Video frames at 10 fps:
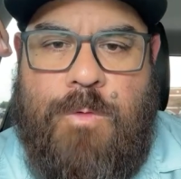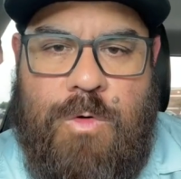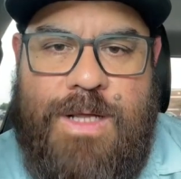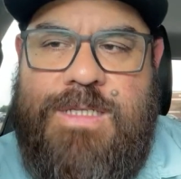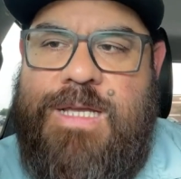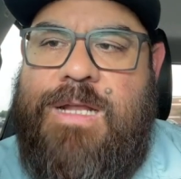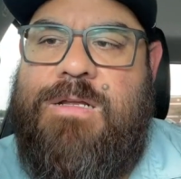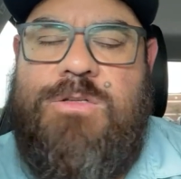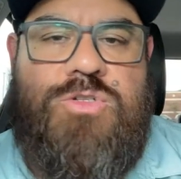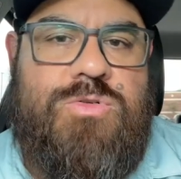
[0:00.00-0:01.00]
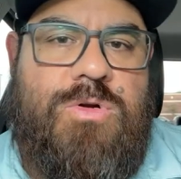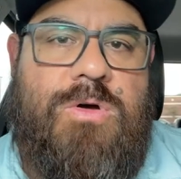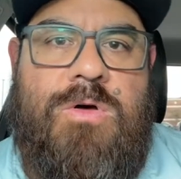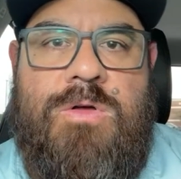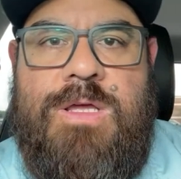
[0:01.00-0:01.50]
crazy out of
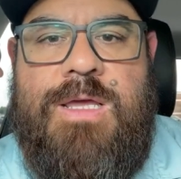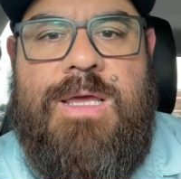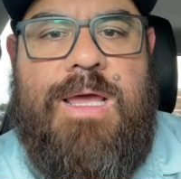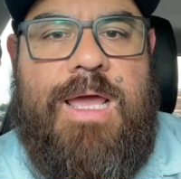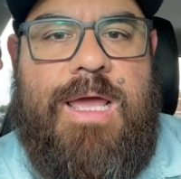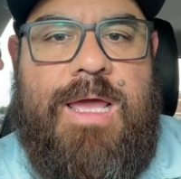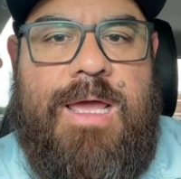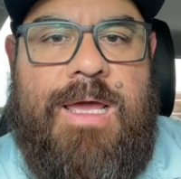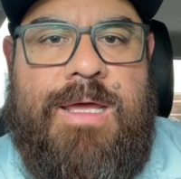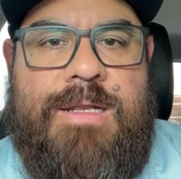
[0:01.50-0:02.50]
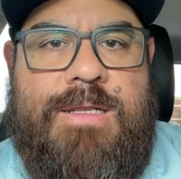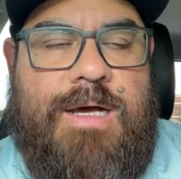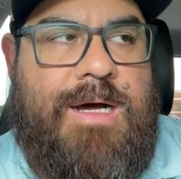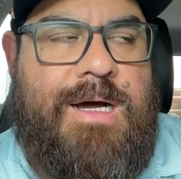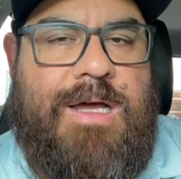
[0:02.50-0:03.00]
control. And